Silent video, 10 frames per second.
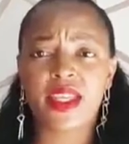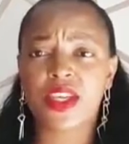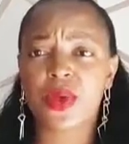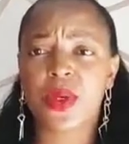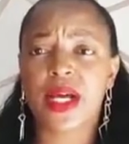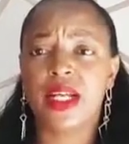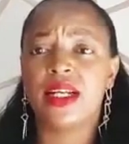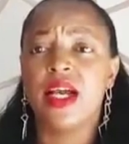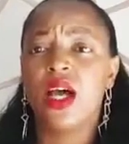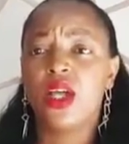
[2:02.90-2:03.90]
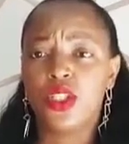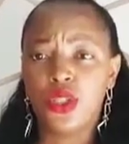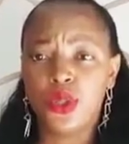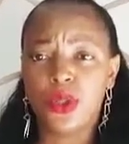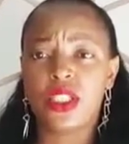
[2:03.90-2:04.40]
thing you can
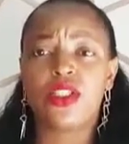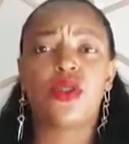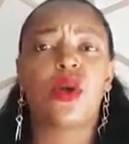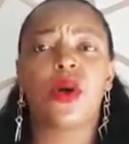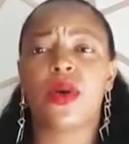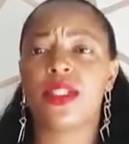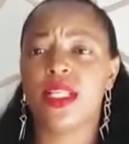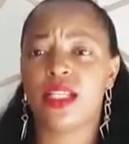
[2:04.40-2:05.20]
do is to always